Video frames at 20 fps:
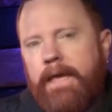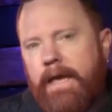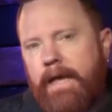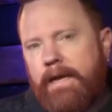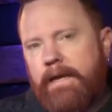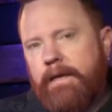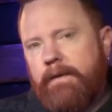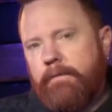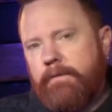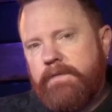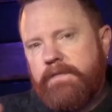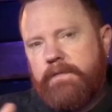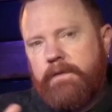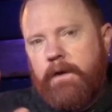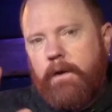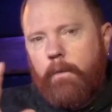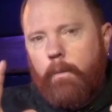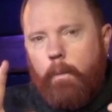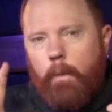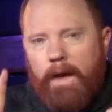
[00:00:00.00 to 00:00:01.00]
and it was
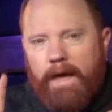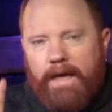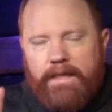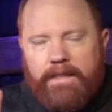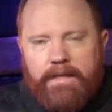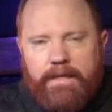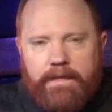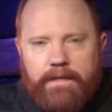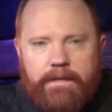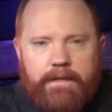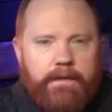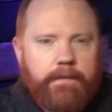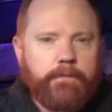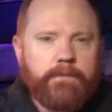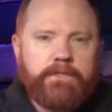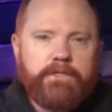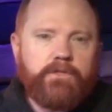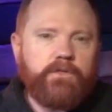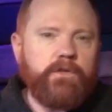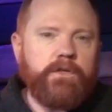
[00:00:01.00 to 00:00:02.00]
a way that
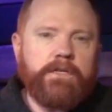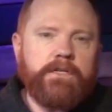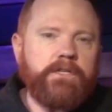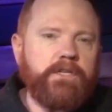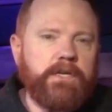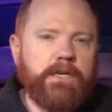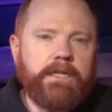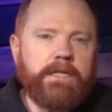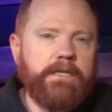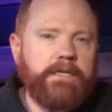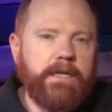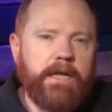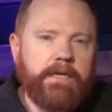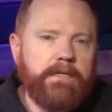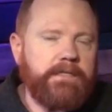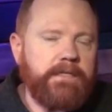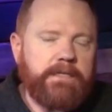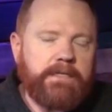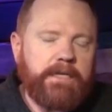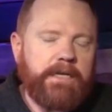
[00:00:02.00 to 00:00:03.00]
was traditionally
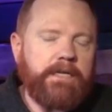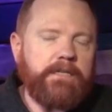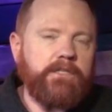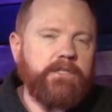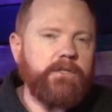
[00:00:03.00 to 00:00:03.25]
done to teach.